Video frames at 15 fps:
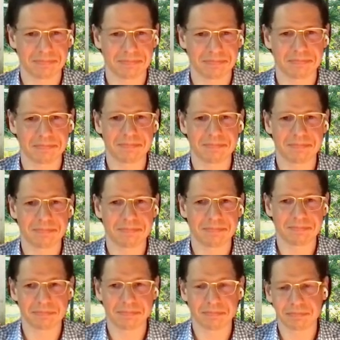
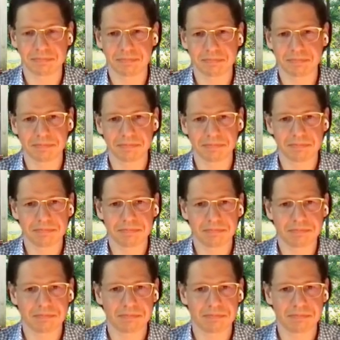
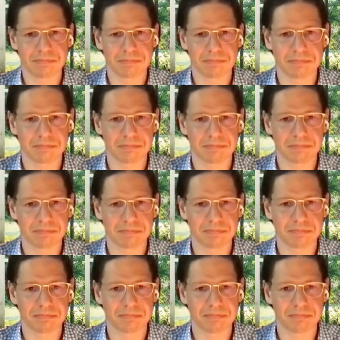
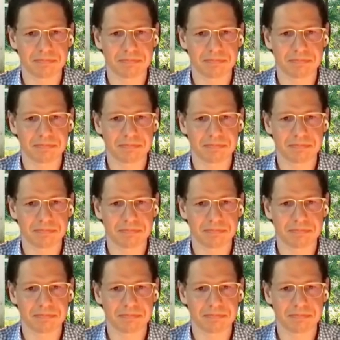[no speech]